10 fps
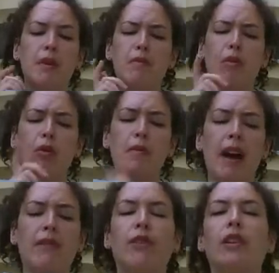but be
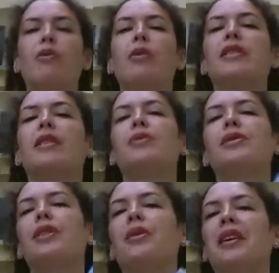more mindful of what he
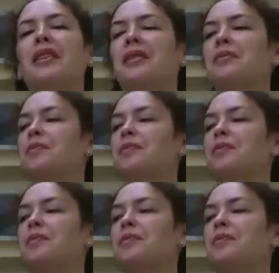was doing.